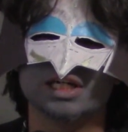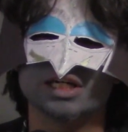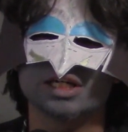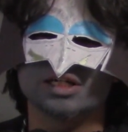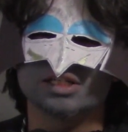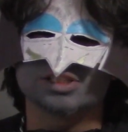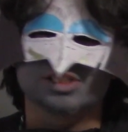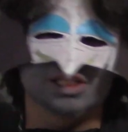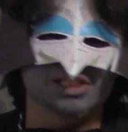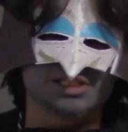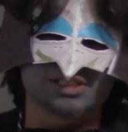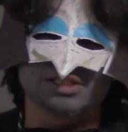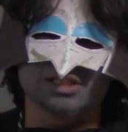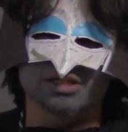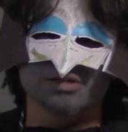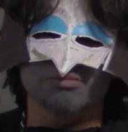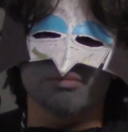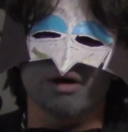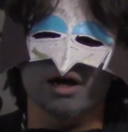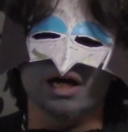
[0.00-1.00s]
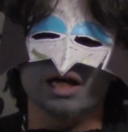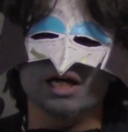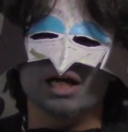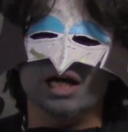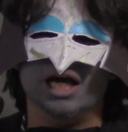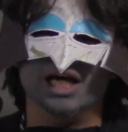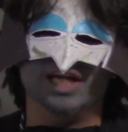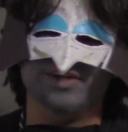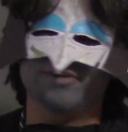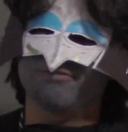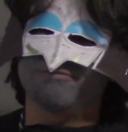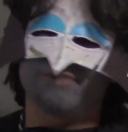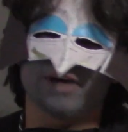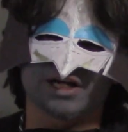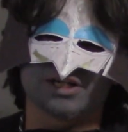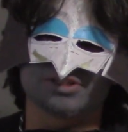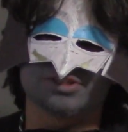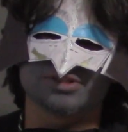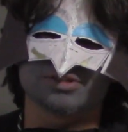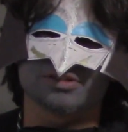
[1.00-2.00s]
system and
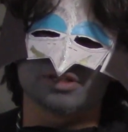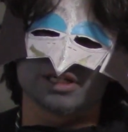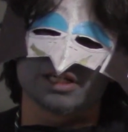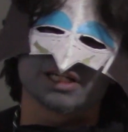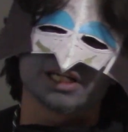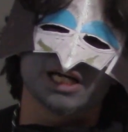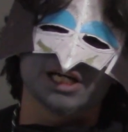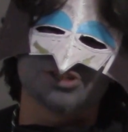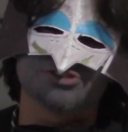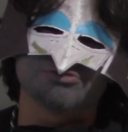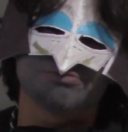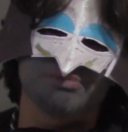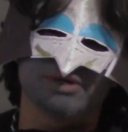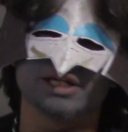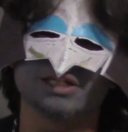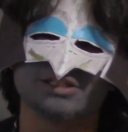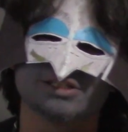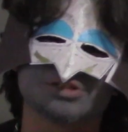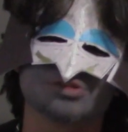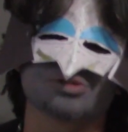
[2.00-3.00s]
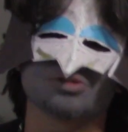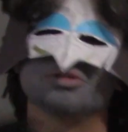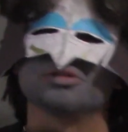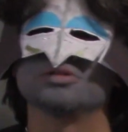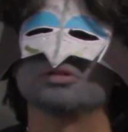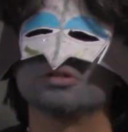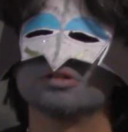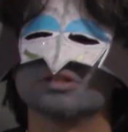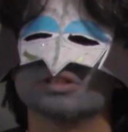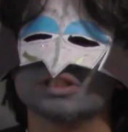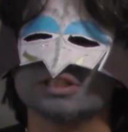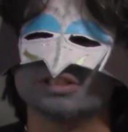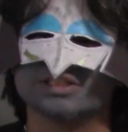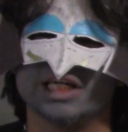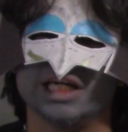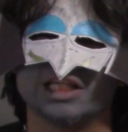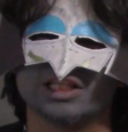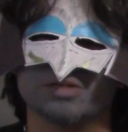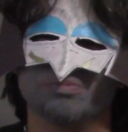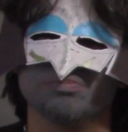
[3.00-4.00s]
infect her and kind of mind control her to
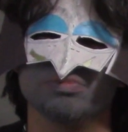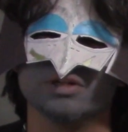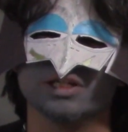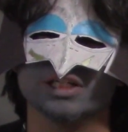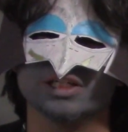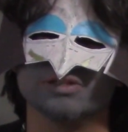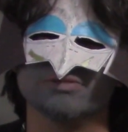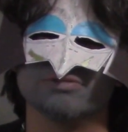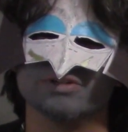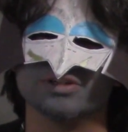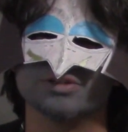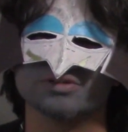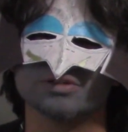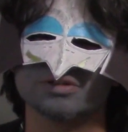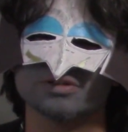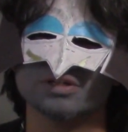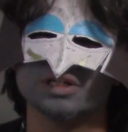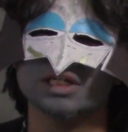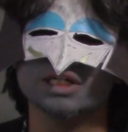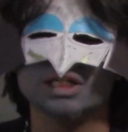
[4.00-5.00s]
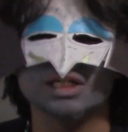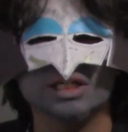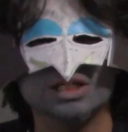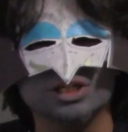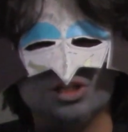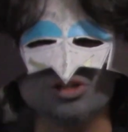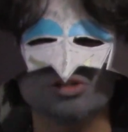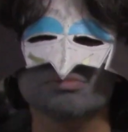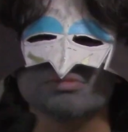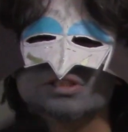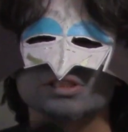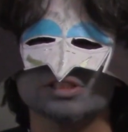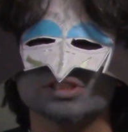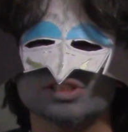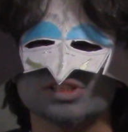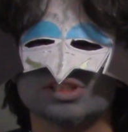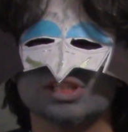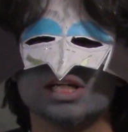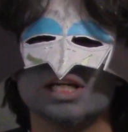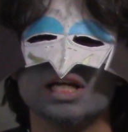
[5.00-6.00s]
take the blood of other
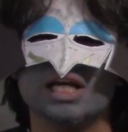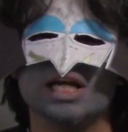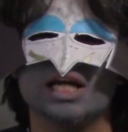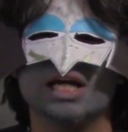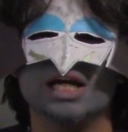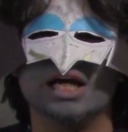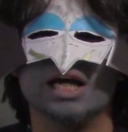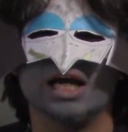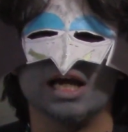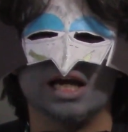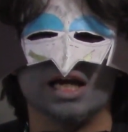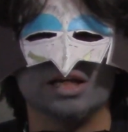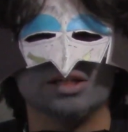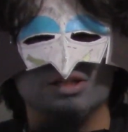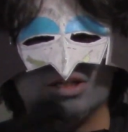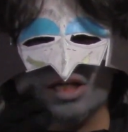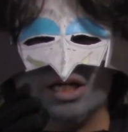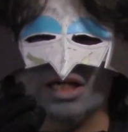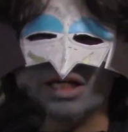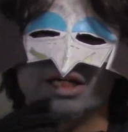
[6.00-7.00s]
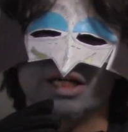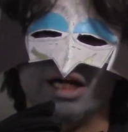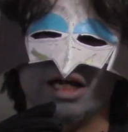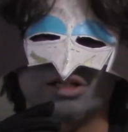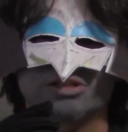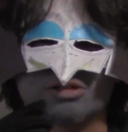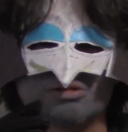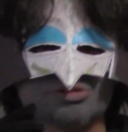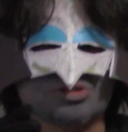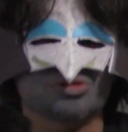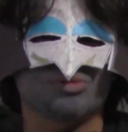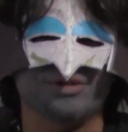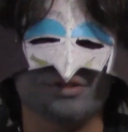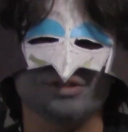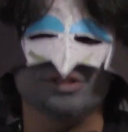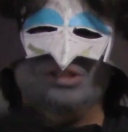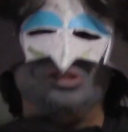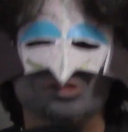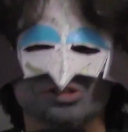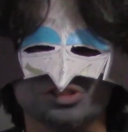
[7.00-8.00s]
humans. And I thought it was
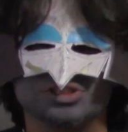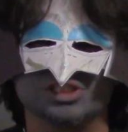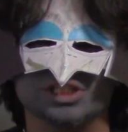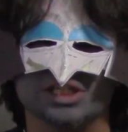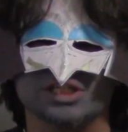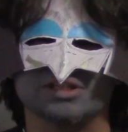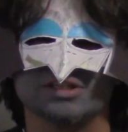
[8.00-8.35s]
quite interesting